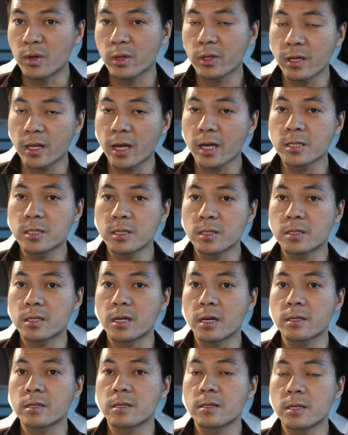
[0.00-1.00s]
Model X is
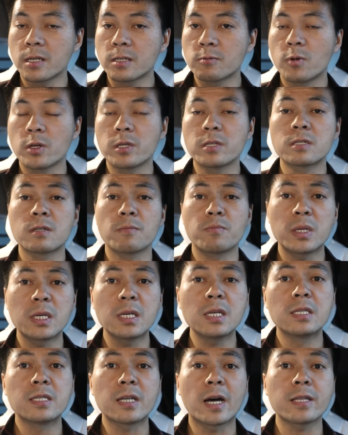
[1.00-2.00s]
that this one is the
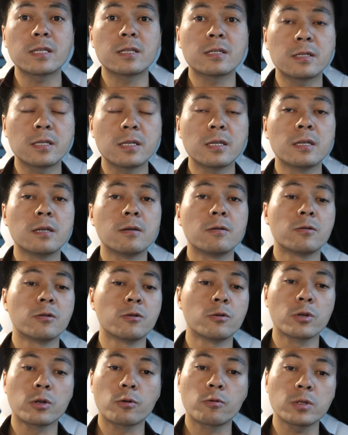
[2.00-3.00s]
P90D
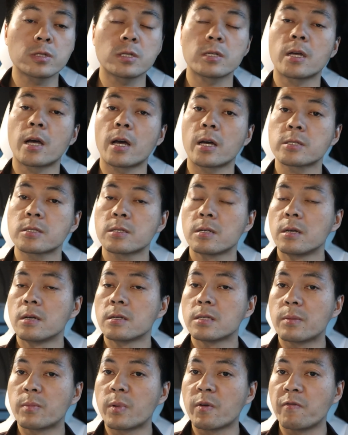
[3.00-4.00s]
ludicrous. It has
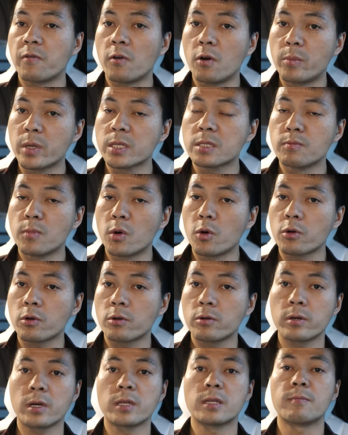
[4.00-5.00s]
the performance
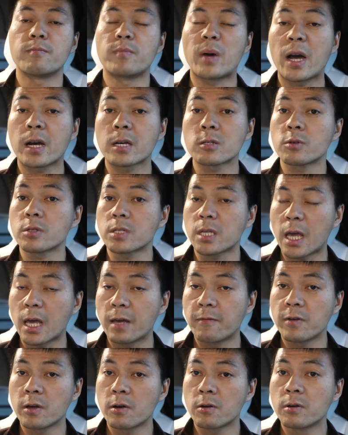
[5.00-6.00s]
motor in the back, so it's
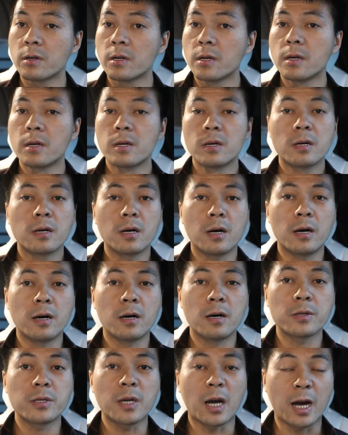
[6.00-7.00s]
heavier.
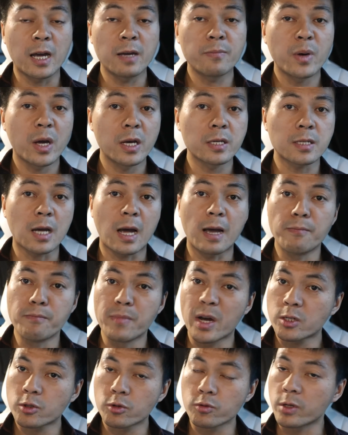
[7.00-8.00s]
The I-Pace, I
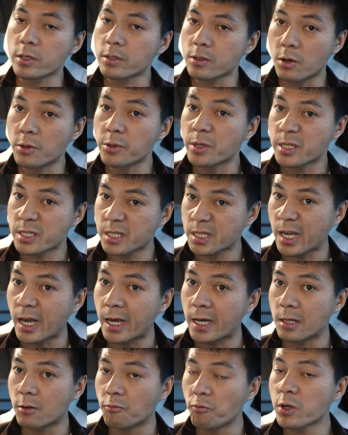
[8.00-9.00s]
measure it on the
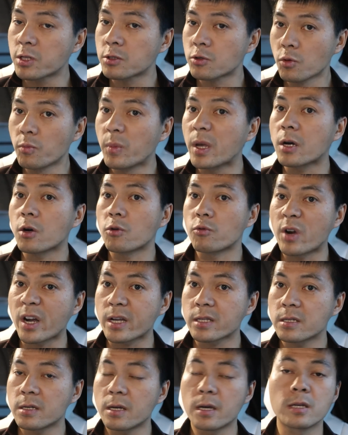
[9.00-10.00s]
scale, which should be
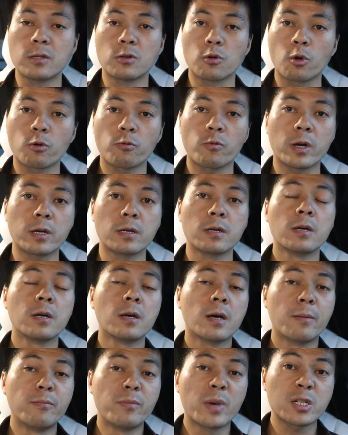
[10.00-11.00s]
correct in Norway.
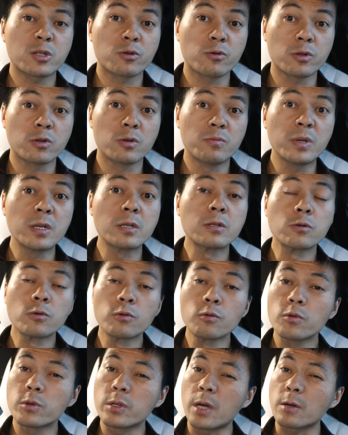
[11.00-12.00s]
Measure it to be
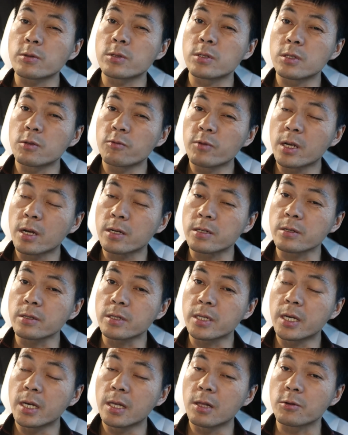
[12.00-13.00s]

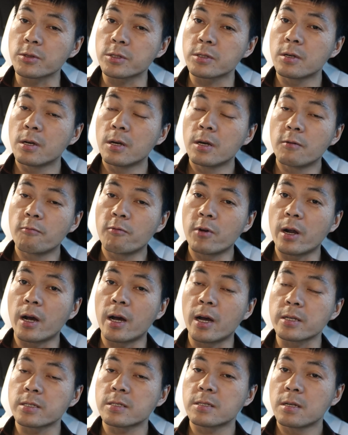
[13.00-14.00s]
2,300 kilos,
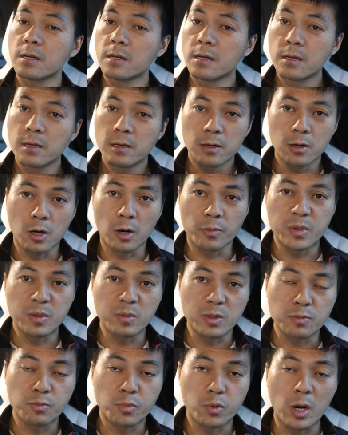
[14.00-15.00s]
whereas
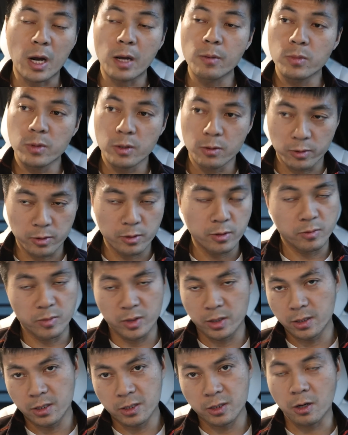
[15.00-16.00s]
Optimus Prime, or I
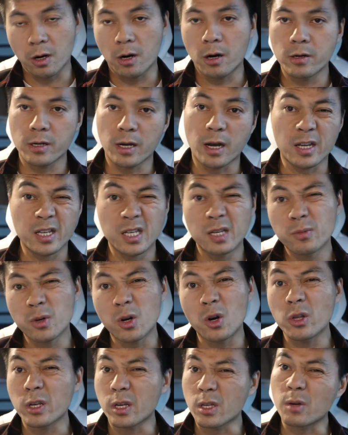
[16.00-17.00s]
mean this car, yeah, I keep
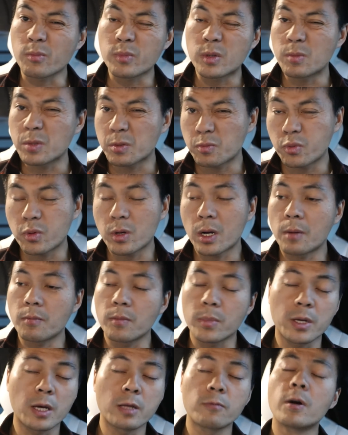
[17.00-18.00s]
calling it Optimus
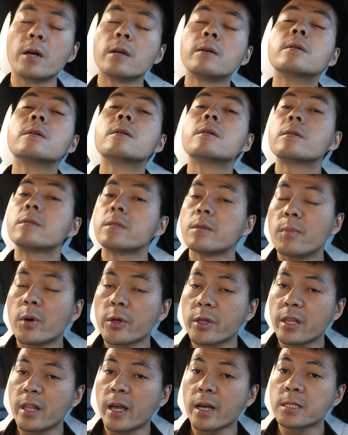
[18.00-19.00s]
Prime. But anyway, the
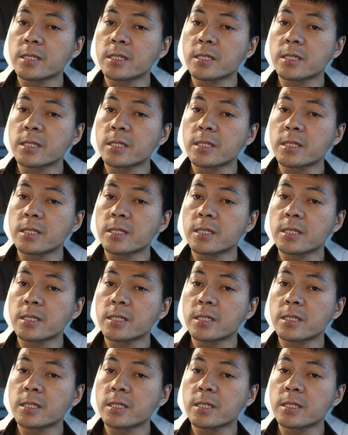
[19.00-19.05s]
Model